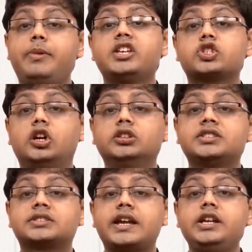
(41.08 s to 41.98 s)
based on the
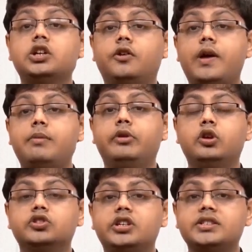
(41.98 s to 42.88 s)
site of
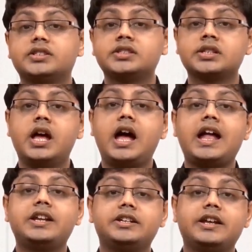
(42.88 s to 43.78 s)
embryogenesis
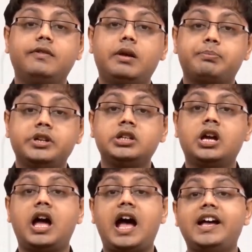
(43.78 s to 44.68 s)
and development
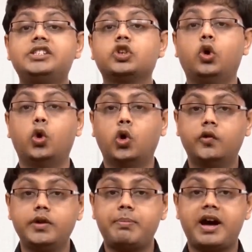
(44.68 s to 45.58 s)
as
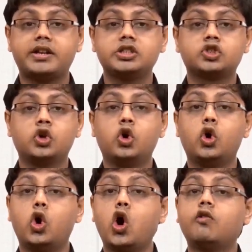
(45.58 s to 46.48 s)
oviparous,
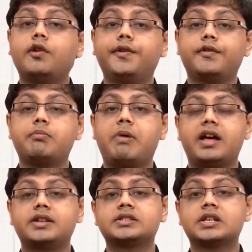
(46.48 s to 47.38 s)

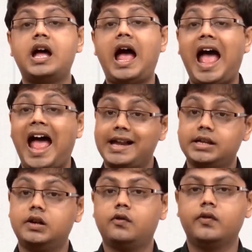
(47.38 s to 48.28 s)
ovoviviparous,
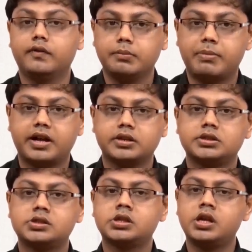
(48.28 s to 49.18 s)
and
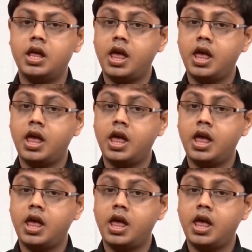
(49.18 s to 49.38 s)
viviparous.